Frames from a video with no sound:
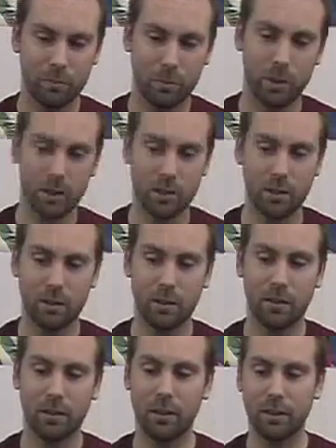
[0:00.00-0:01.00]
what is it,
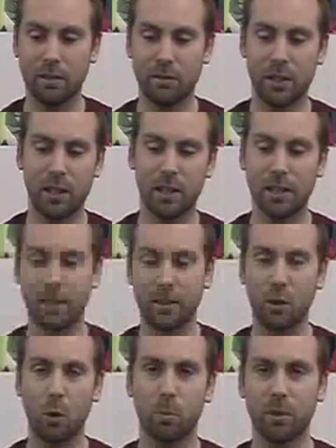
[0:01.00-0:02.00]
Olivier
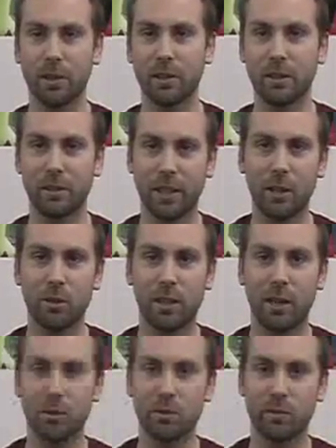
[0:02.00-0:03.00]
Coipel, the guy who did
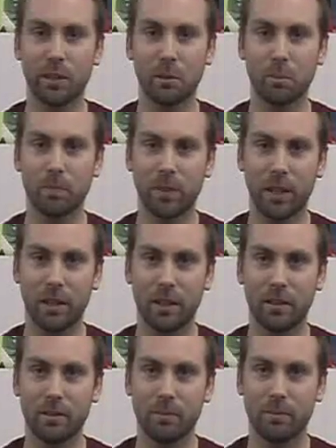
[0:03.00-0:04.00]
House of M,
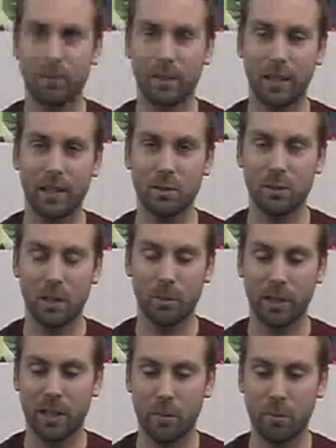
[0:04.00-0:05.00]
the guy's name
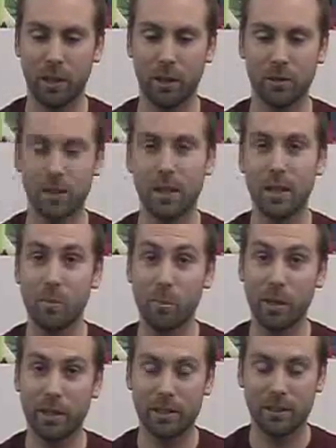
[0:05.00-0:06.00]
I can't pronounce.
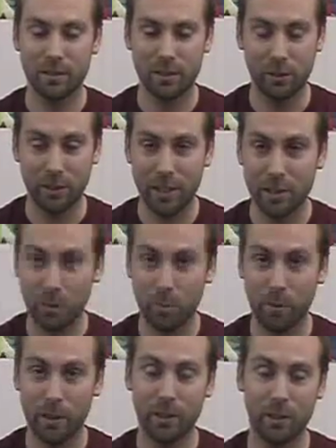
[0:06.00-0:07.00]
But you get
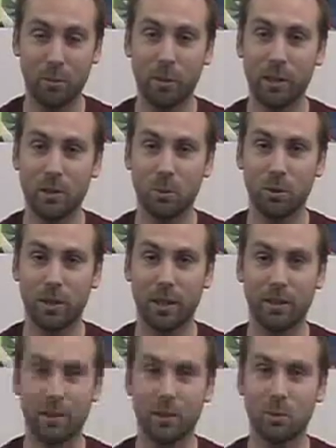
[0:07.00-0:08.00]
your money's worth out
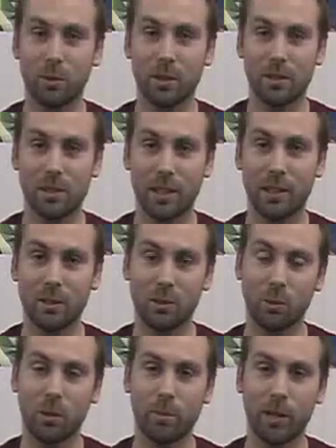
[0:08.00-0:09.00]
of this with the second
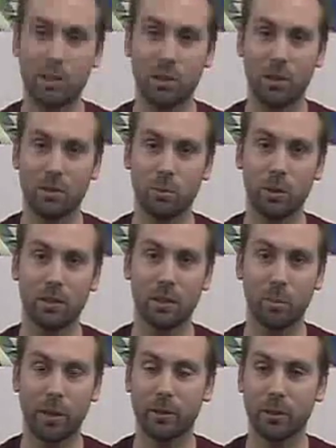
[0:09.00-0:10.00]
story by Joss Whedon
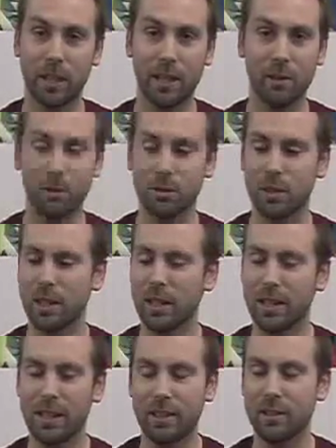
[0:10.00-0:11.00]
and Michael Gaydos.
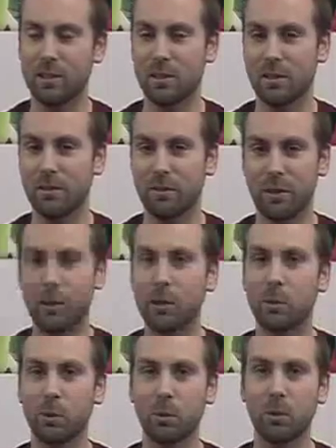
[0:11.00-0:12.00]
It is
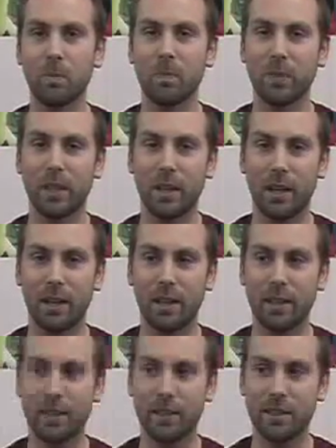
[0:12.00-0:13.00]
very cool.
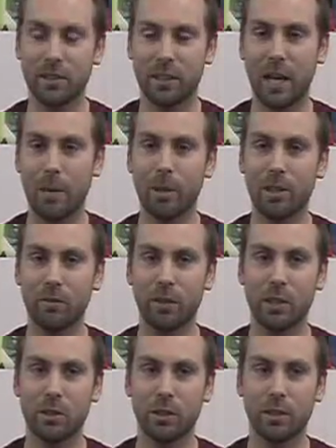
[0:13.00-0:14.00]
It is a comic
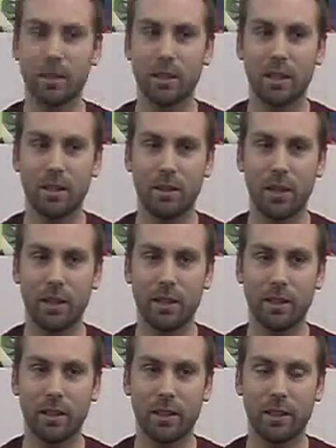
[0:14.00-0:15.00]
convention that
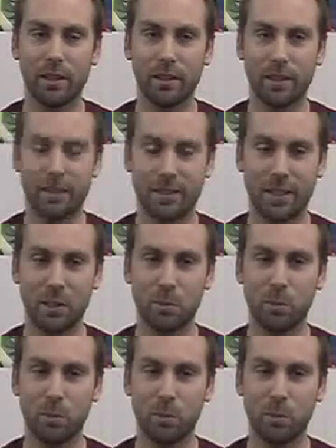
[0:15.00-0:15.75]
takes